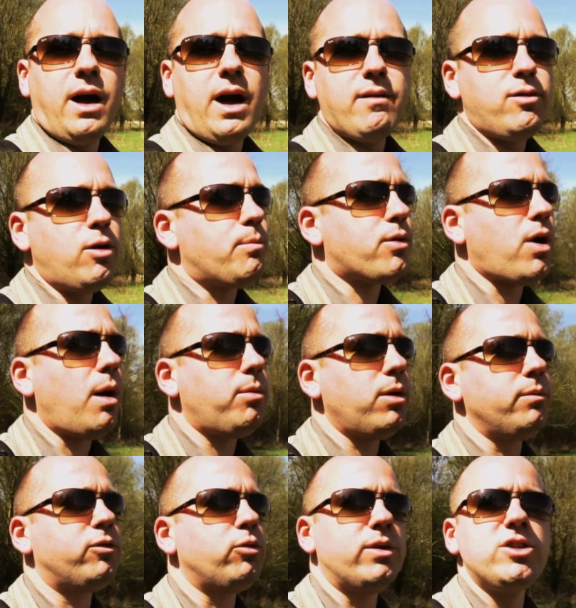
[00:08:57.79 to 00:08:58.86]
I have no
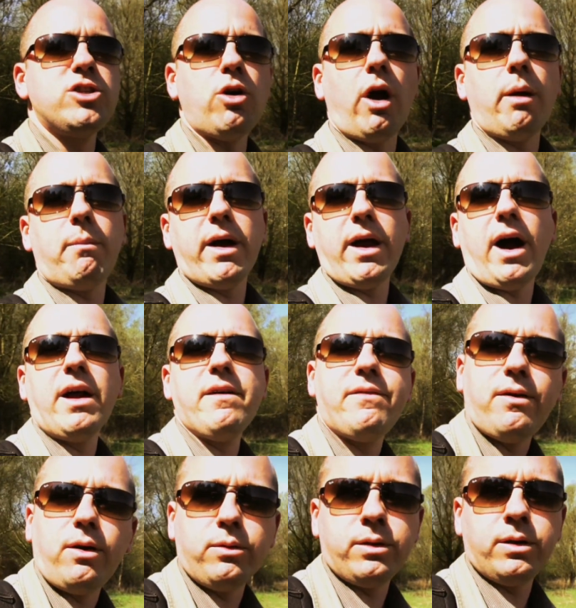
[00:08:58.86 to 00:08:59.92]
problem to enjoy my
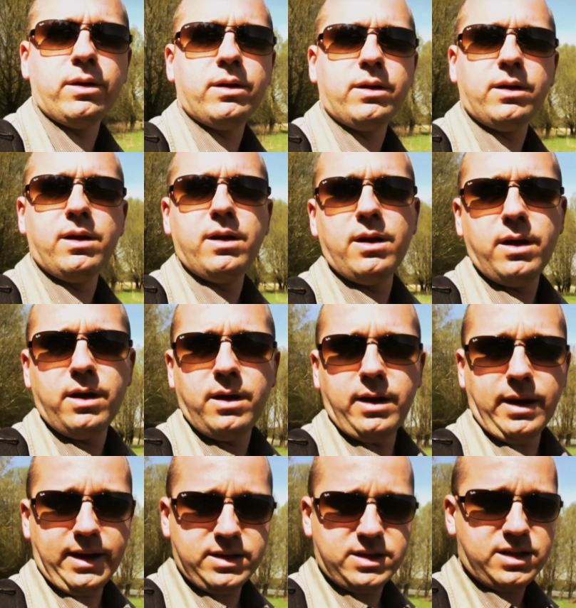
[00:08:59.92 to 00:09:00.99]
iPhone
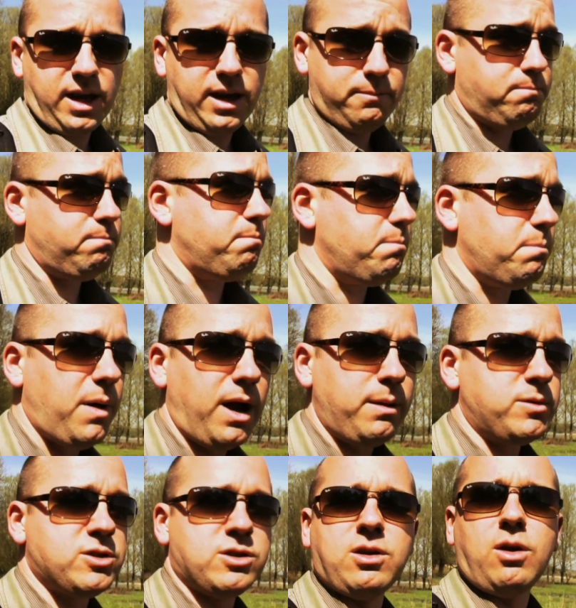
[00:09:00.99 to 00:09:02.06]
and say,
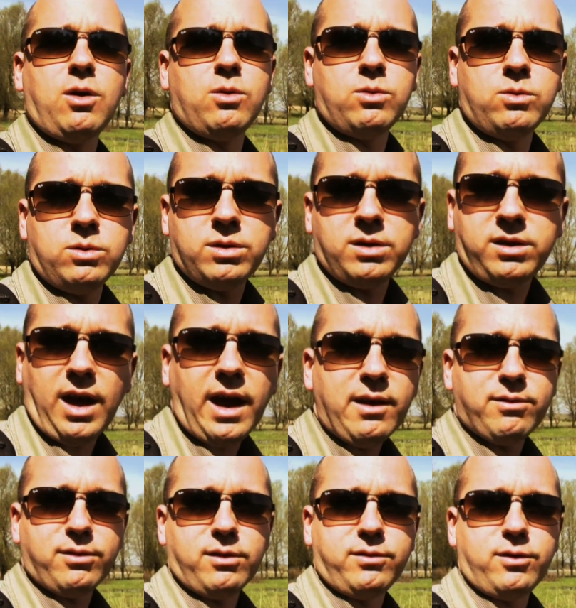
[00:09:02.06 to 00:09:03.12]
I'm so
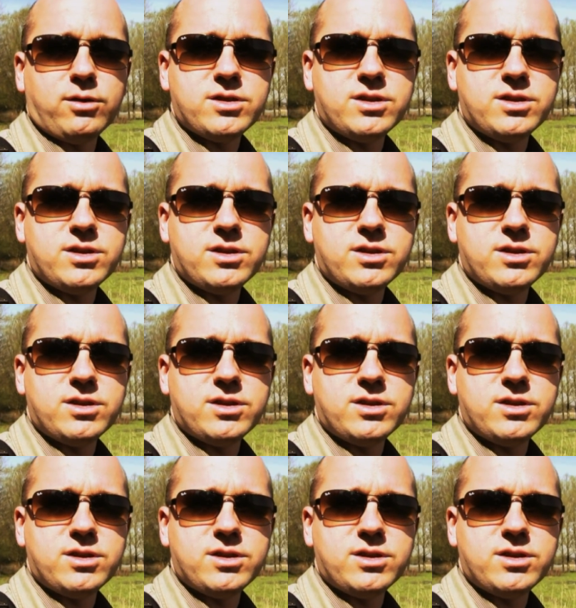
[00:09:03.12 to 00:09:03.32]
thankful for